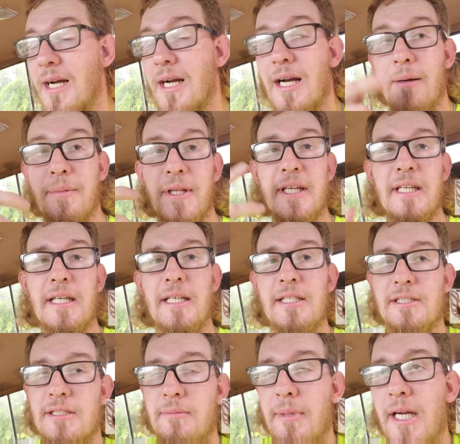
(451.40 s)
I'm thinking
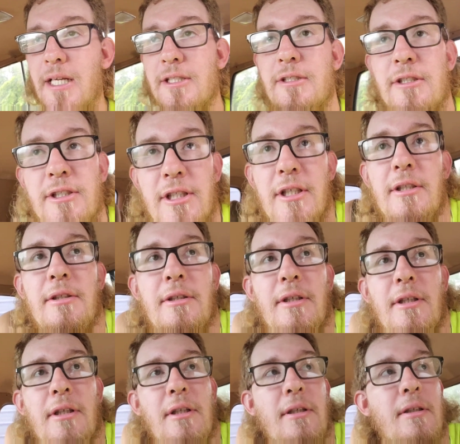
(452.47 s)
it's the master
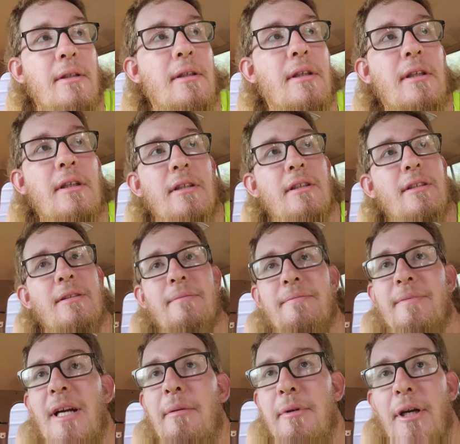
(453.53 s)
cylinder.
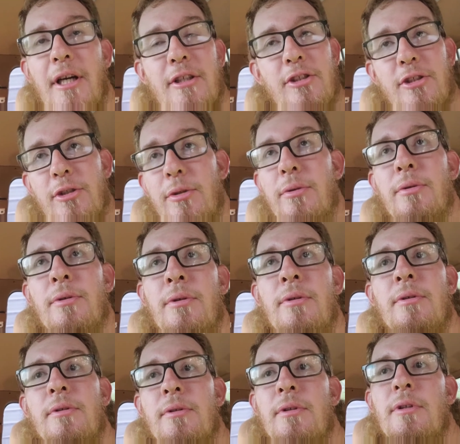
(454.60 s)
I'm not sure.
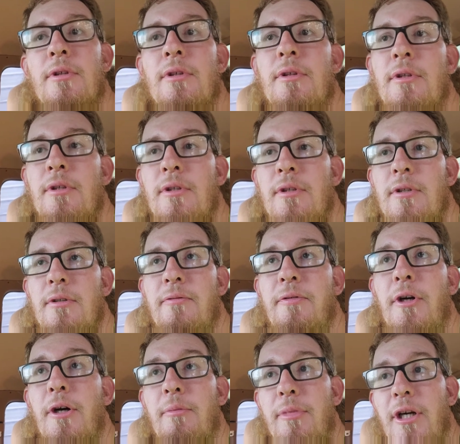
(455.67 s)

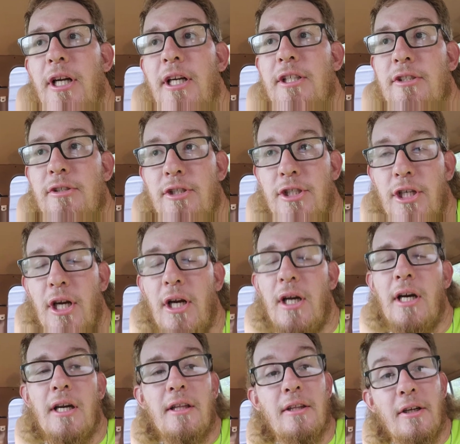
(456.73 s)
Front brakes are
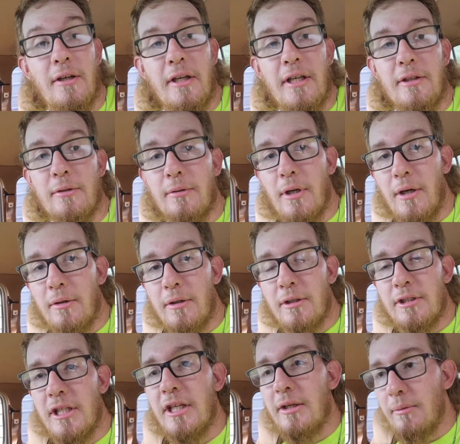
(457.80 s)
shot. They're eating the
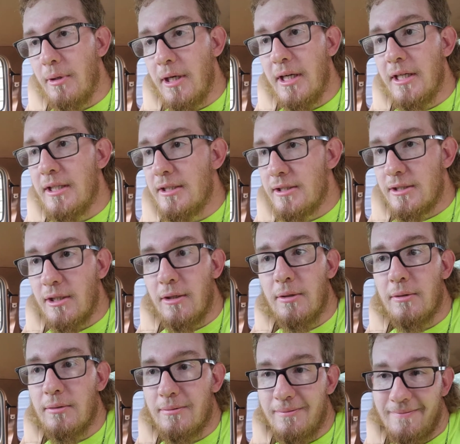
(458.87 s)
rotors anyway,
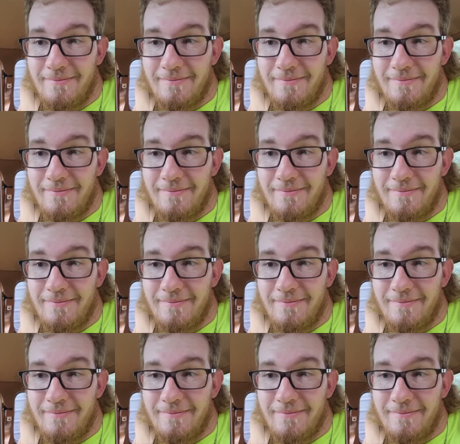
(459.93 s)
so